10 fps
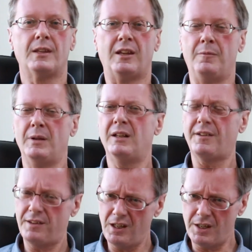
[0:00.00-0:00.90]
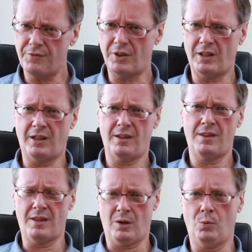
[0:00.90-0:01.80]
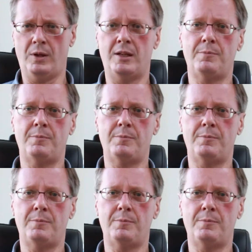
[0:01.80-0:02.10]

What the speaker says: You may not think of it that way,